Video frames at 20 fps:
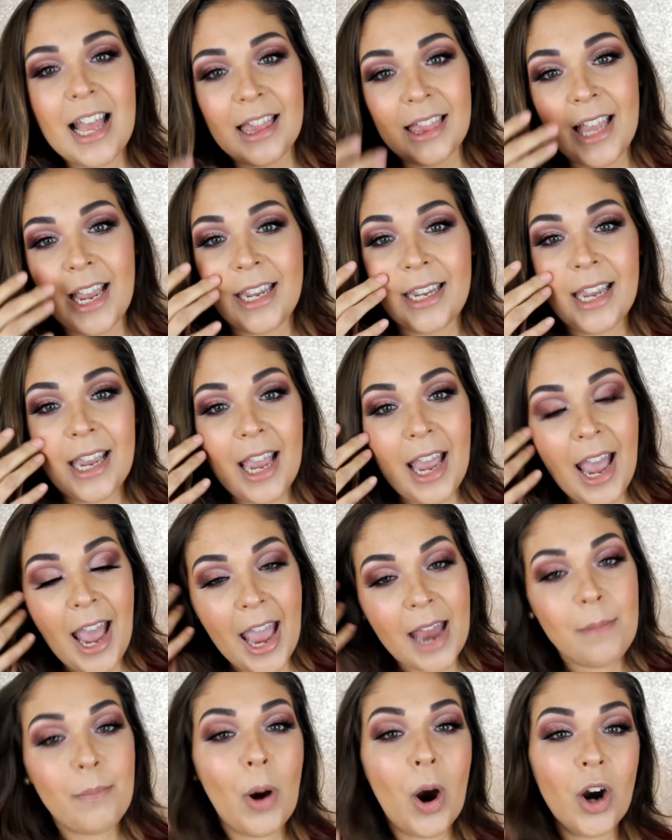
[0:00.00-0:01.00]
Like,
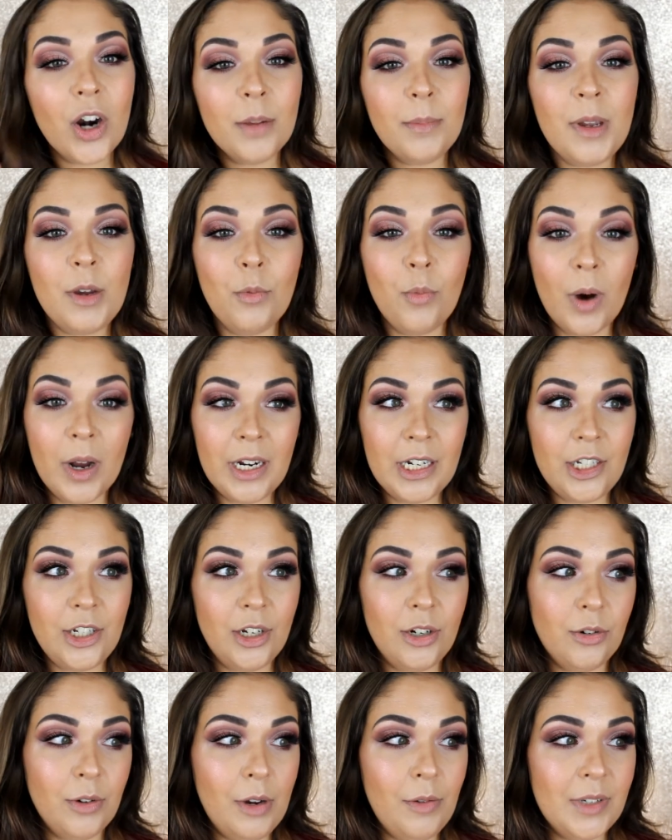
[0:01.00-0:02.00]
and part of me wanted to
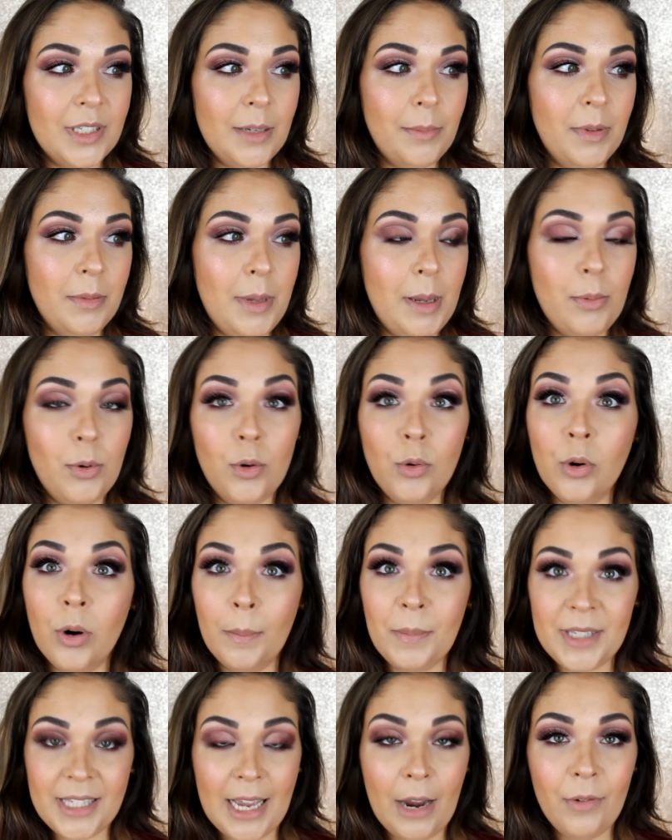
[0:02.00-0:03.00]
agree with some of the people who were
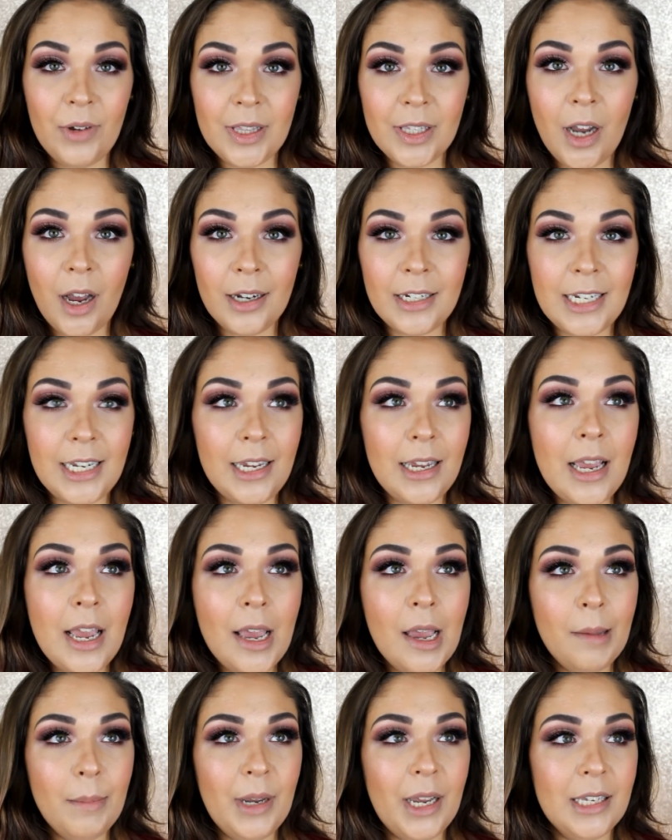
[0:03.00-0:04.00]
upset with Tati,
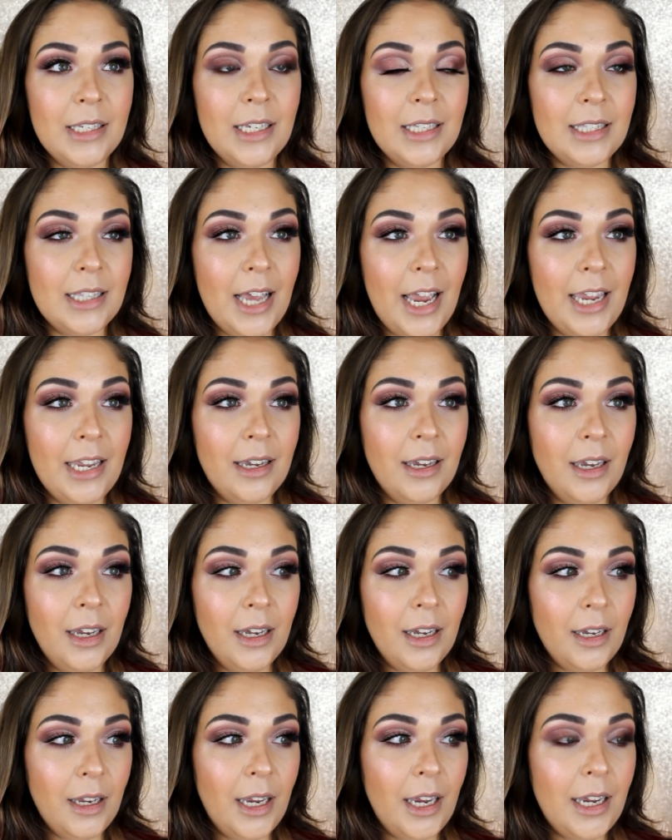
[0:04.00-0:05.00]
because it's like,
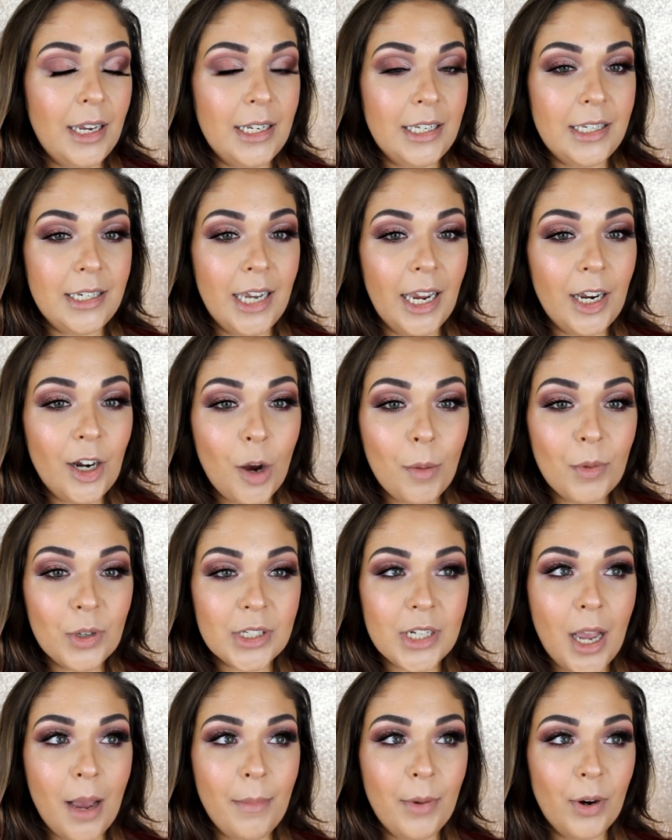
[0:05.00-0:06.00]
it did
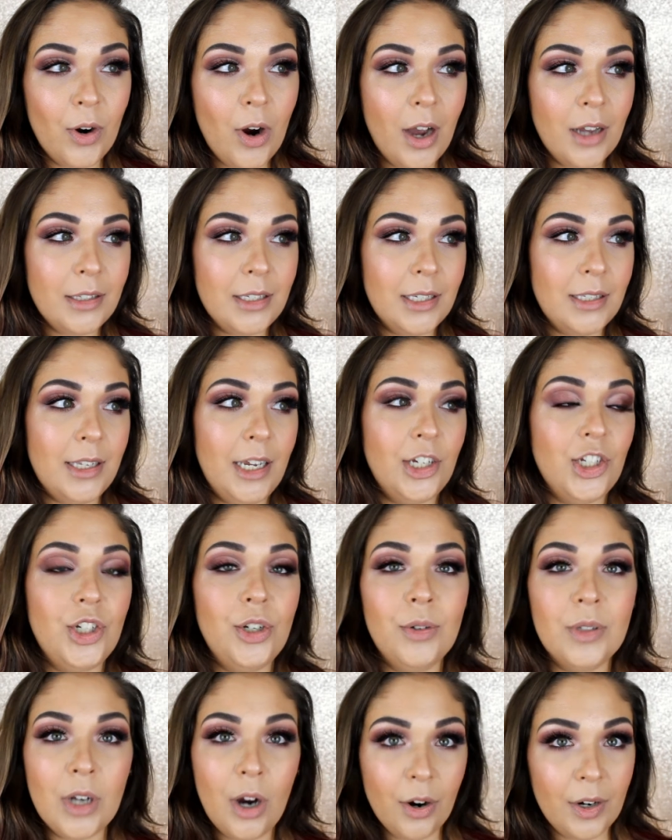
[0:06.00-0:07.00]
almost come across as like she
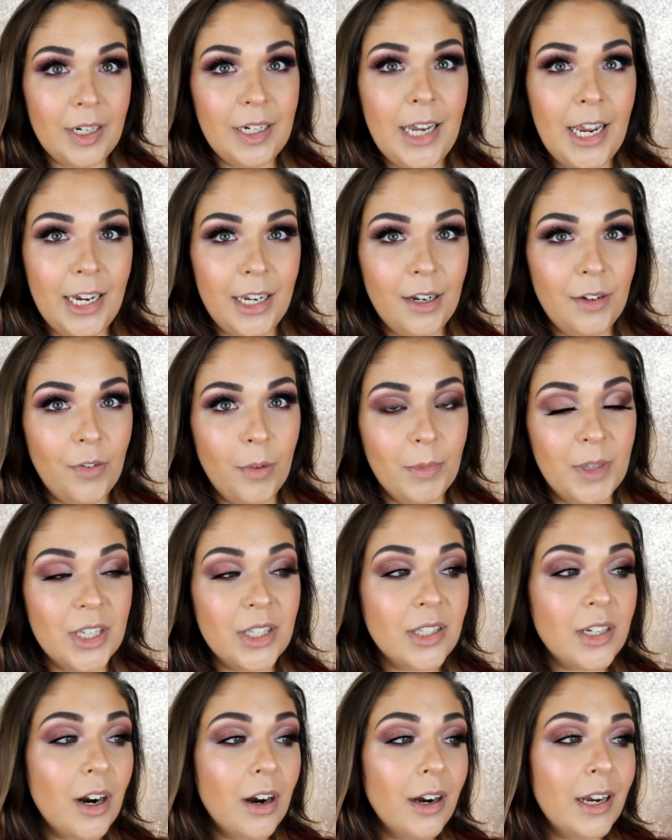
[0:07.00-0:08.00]
was already negative from the
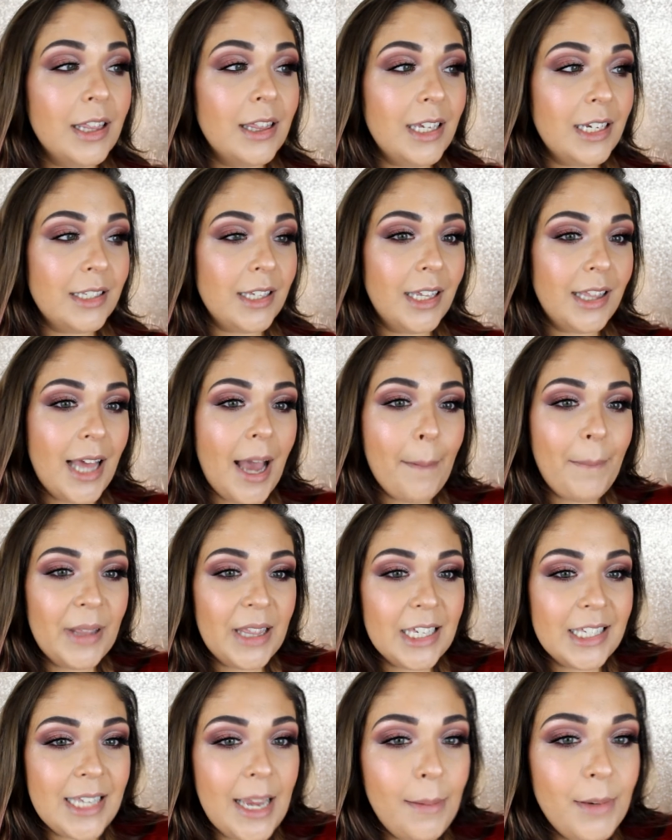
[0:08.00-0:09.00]
start and things like that. But at
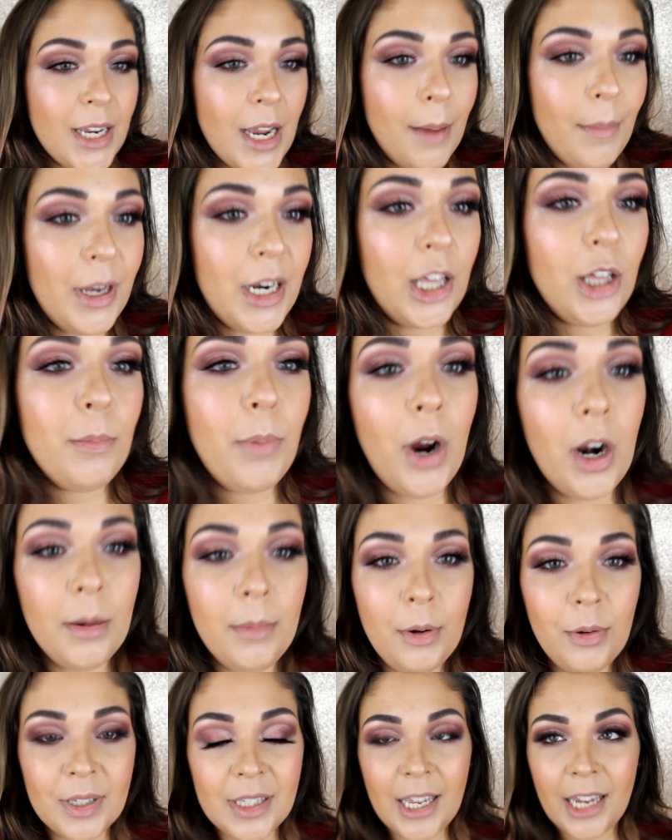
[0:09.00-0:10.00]
the same time, another part of
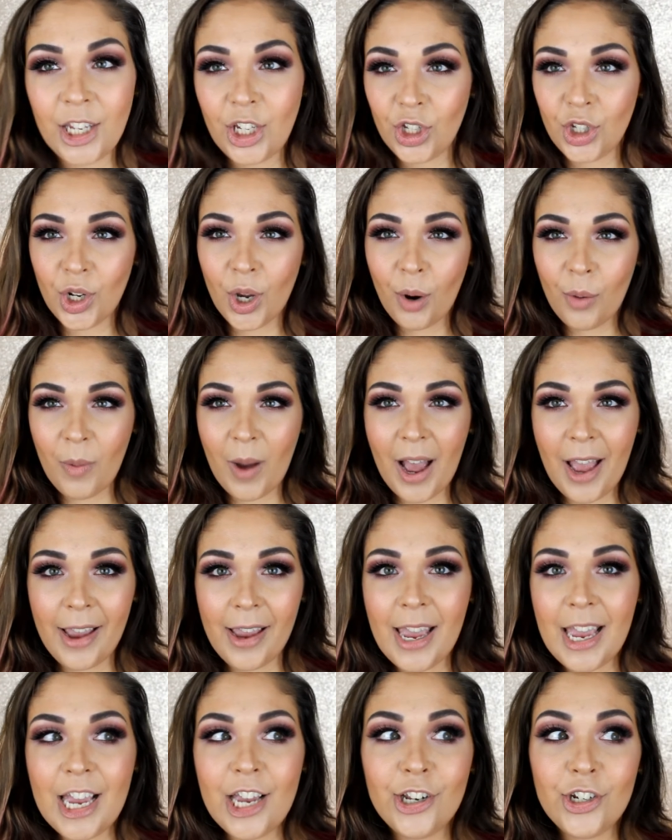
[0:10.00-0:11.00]
me was like, you know
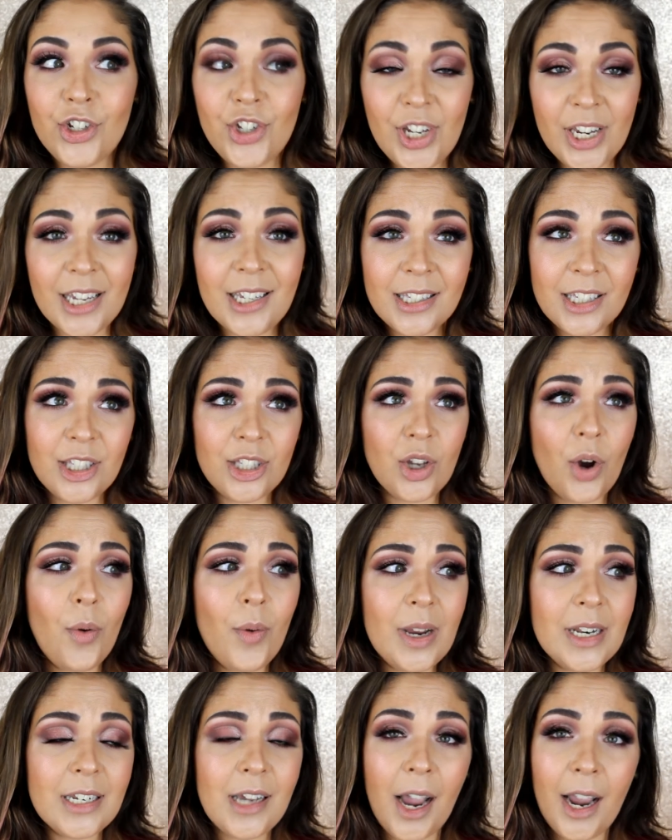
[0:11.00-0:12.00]
what? She is
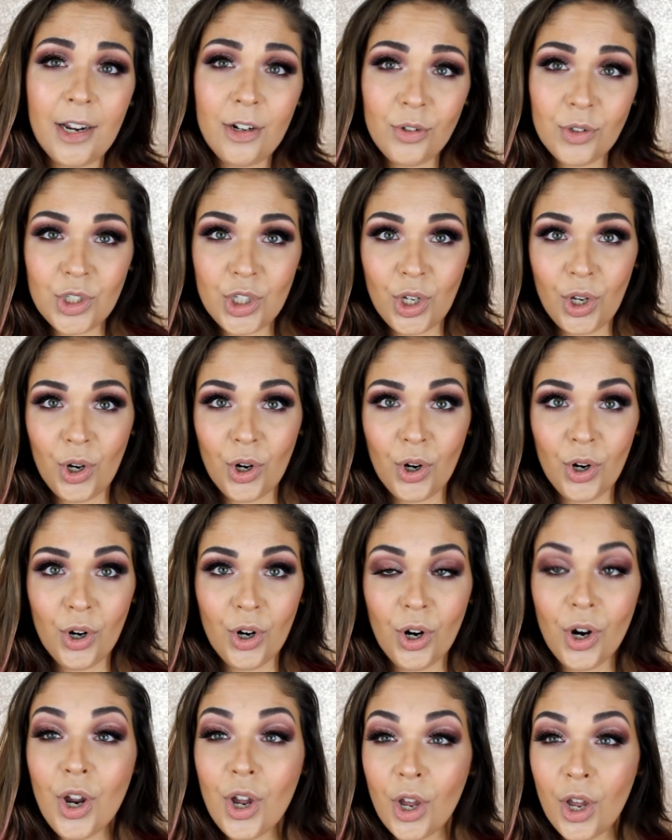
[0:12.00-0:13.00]
so entitled to
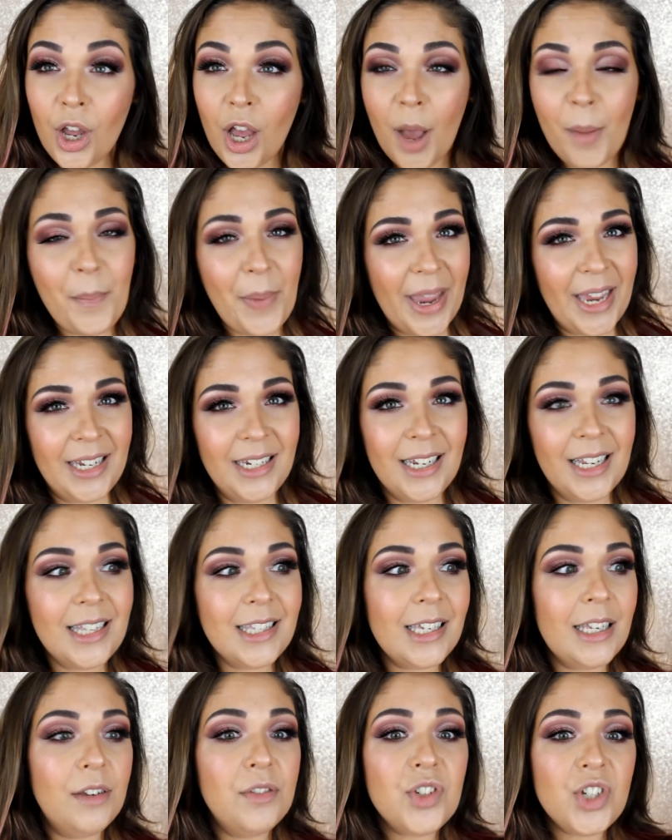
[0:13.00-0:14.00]
her
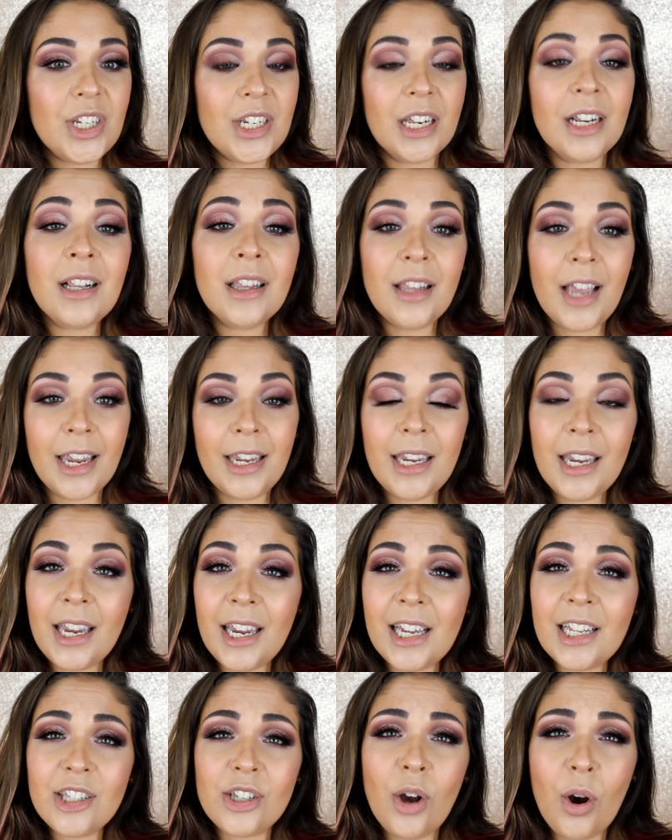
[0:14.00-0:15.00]
opinions, and if she didn't like it,
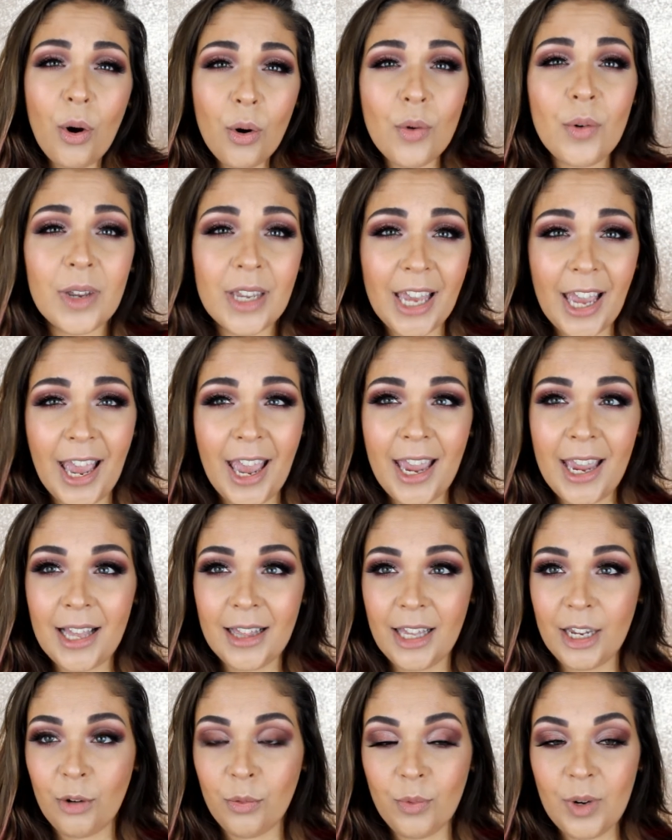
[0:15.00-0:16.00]
it's okay.
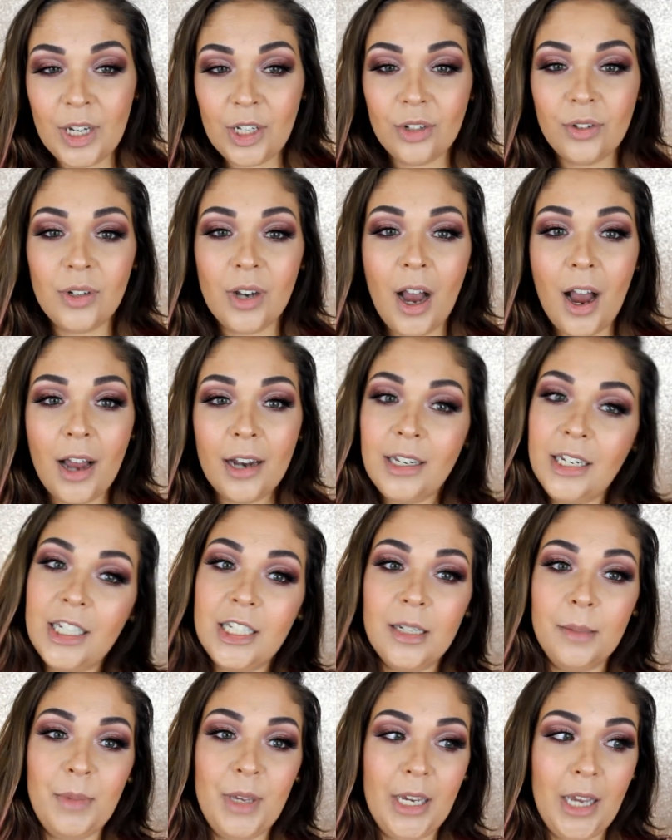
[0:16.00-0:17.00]
Like, we do not need
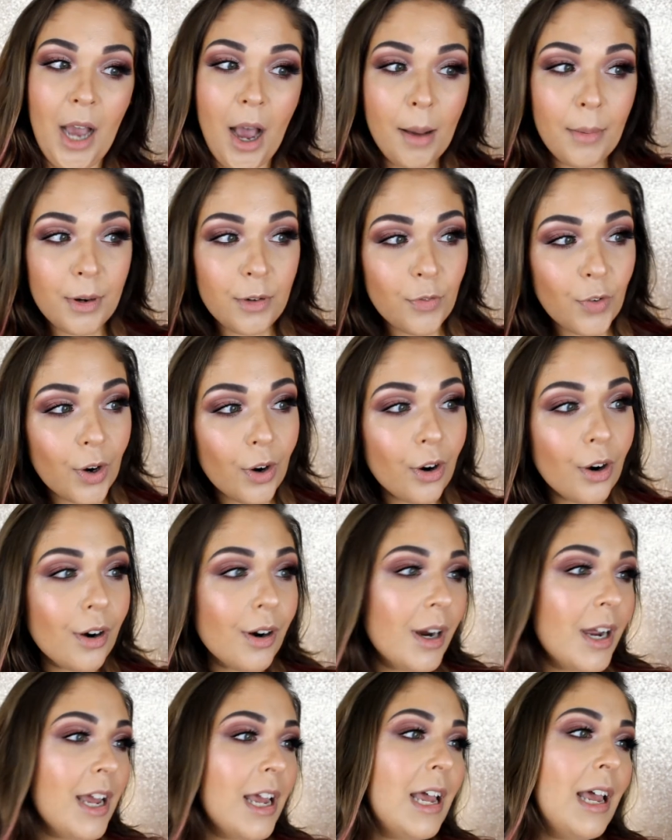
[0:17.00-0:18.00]
to be coming for
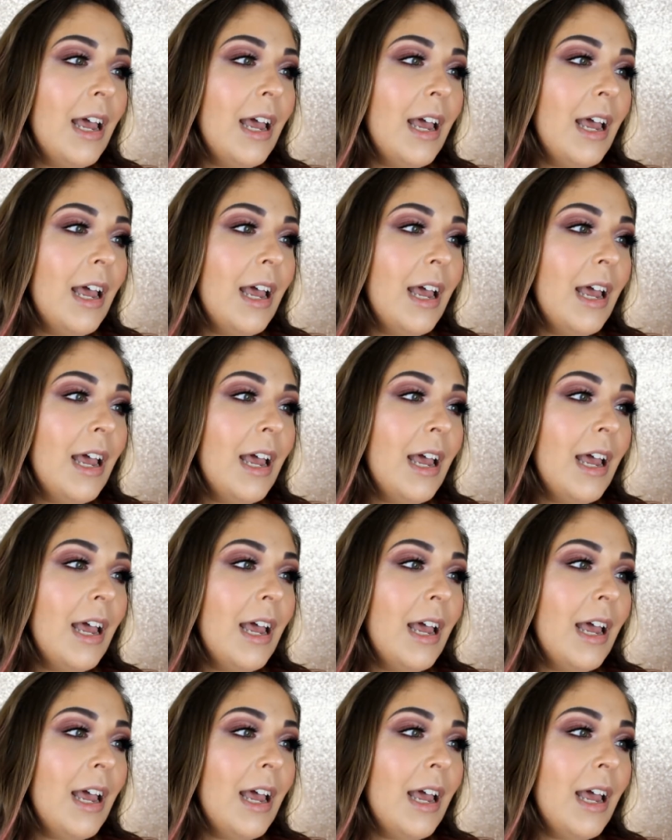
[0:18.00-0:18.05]
her.